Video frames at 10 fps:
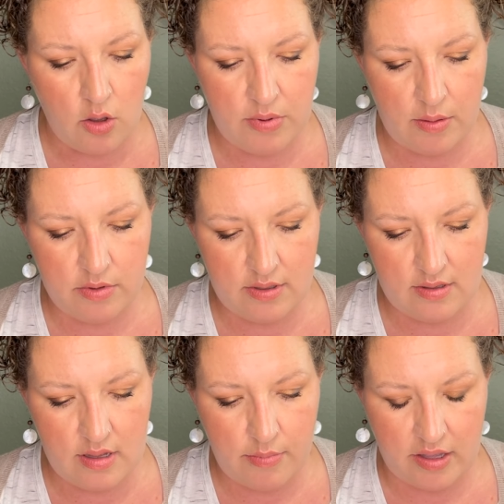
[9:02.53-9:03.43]
be able to
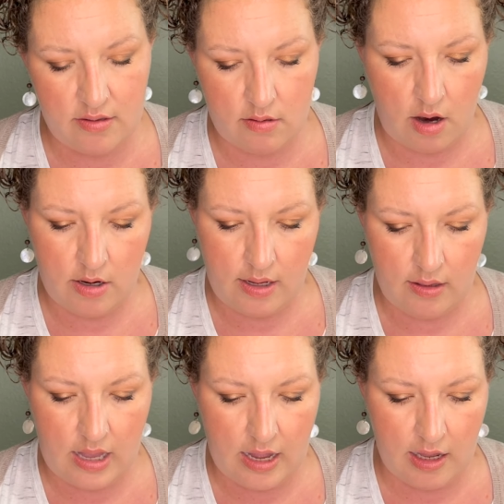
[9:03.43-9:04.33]
see my starting
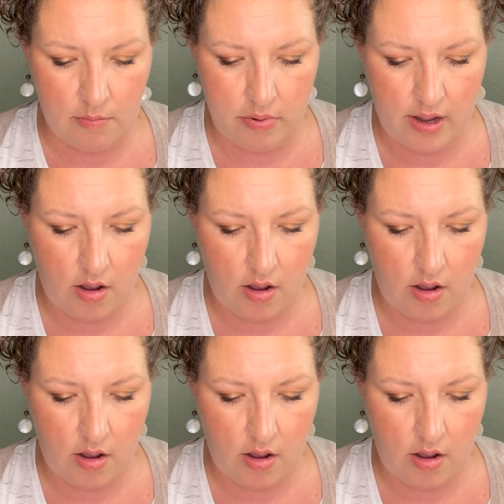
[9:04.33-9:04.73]
line, but